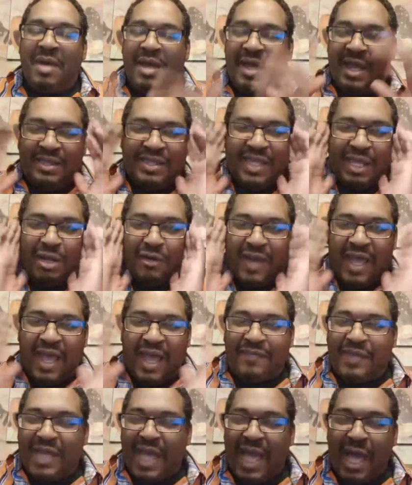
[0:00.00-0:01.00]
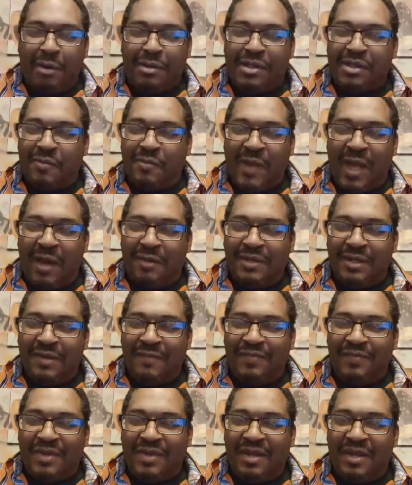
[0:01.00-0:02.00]
And they don't have the house surrounded.
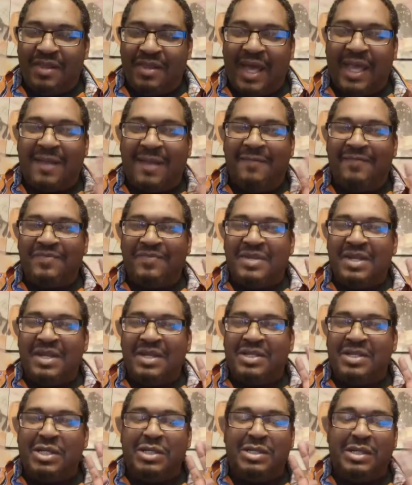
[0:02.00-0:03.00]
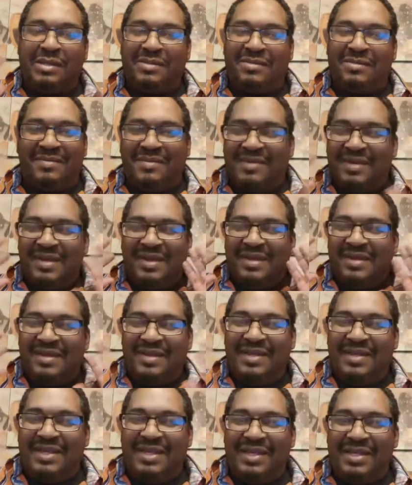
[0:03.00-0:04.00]
Like she just
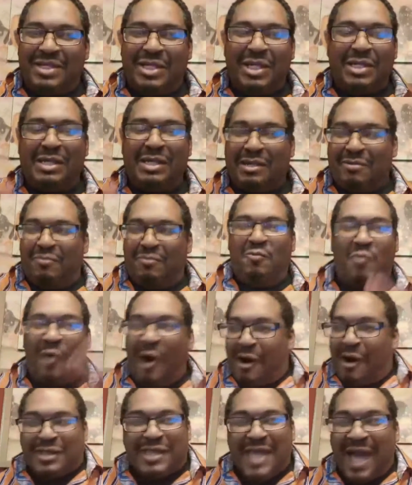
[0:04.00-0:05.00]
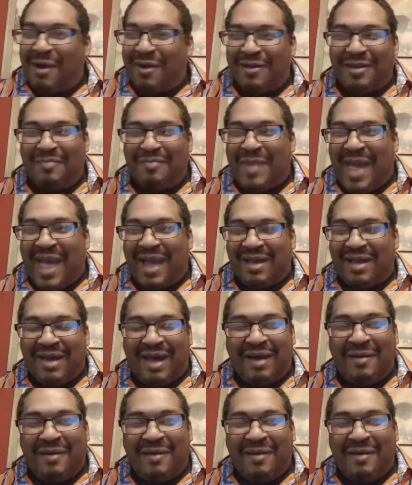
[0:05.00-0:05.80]
walks out of the back.